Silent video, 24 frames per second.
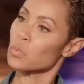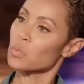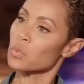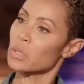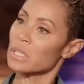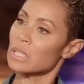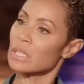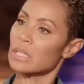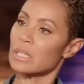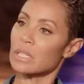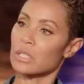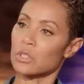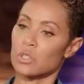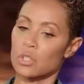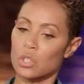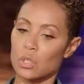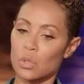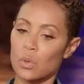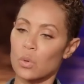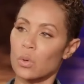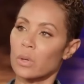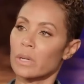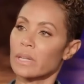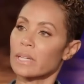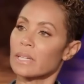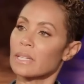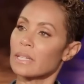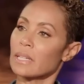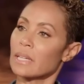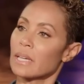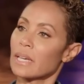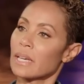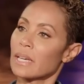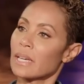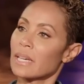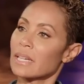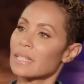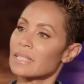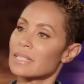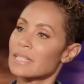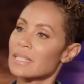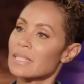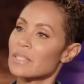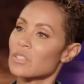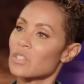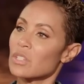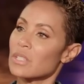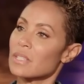really a joy
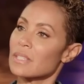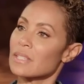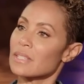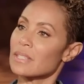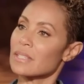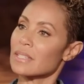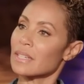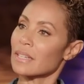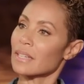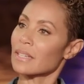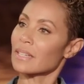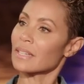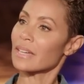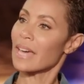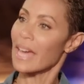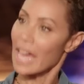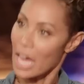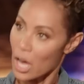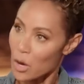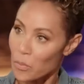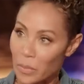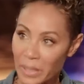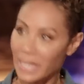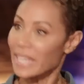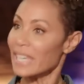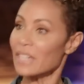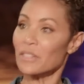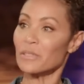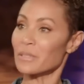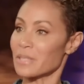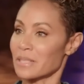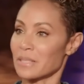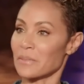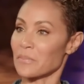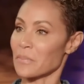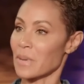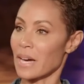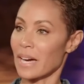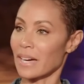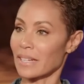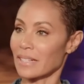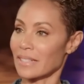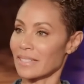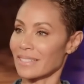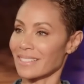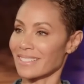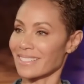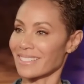to just help heal
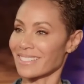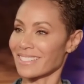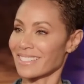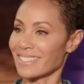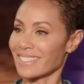somebody. But the